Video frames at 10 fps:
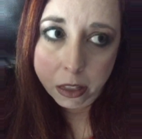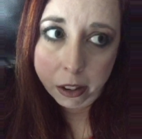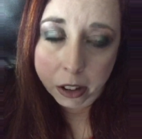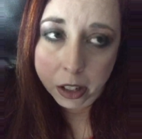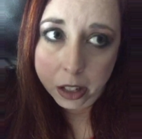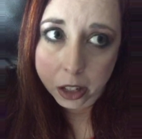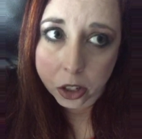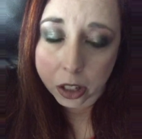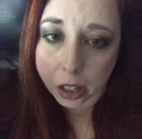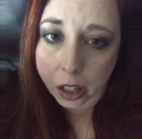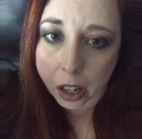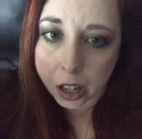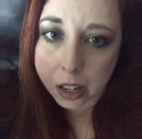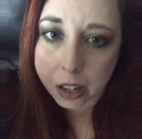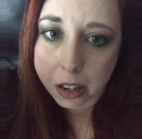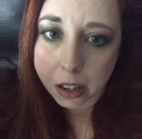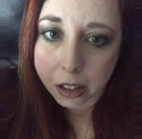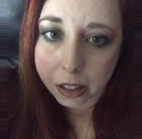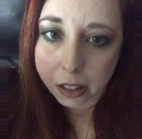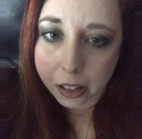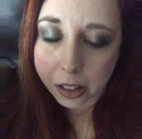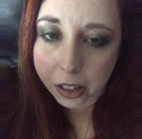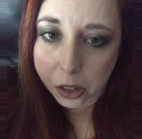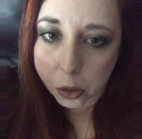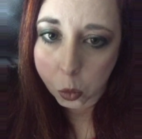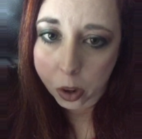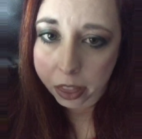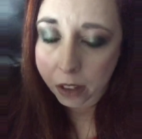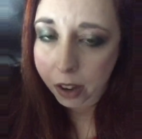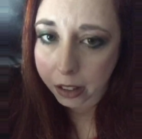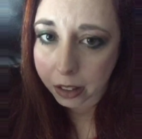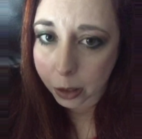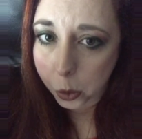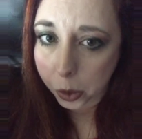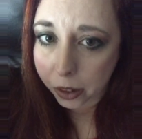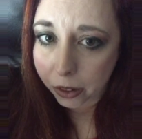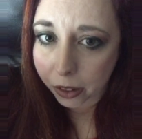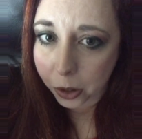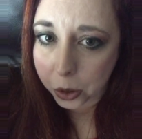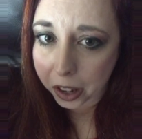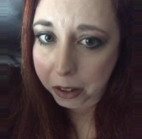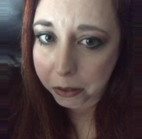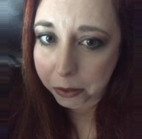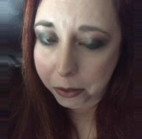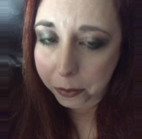their conditioning and what they've had to deal with their whole life.